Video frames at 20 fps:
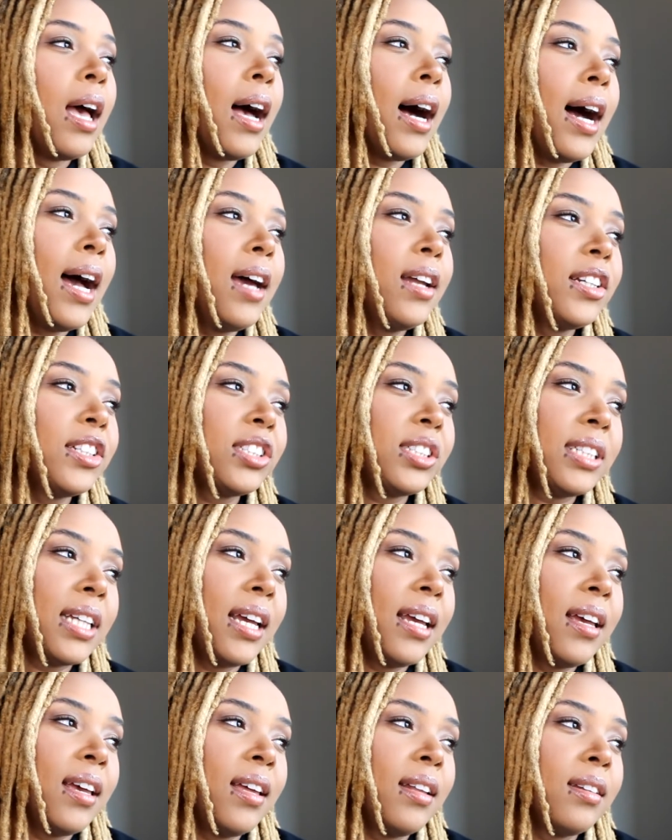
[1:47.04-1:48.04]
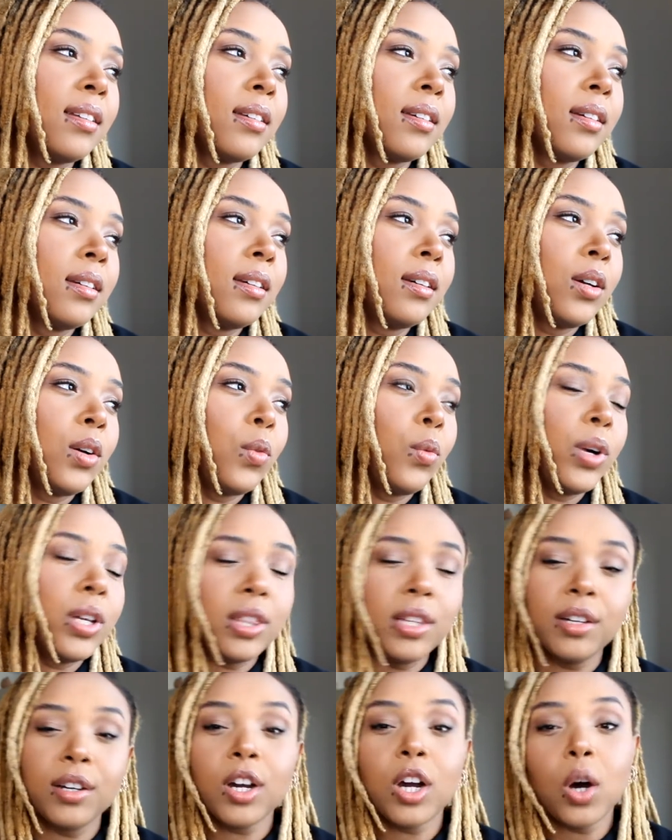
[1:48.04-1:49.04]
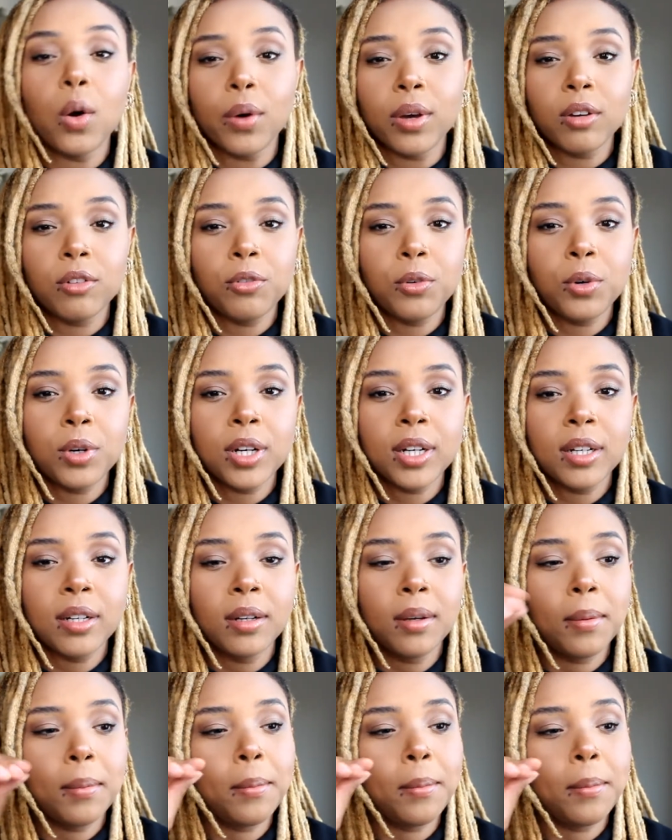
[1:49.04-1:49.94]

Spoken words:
I understand what they're going for.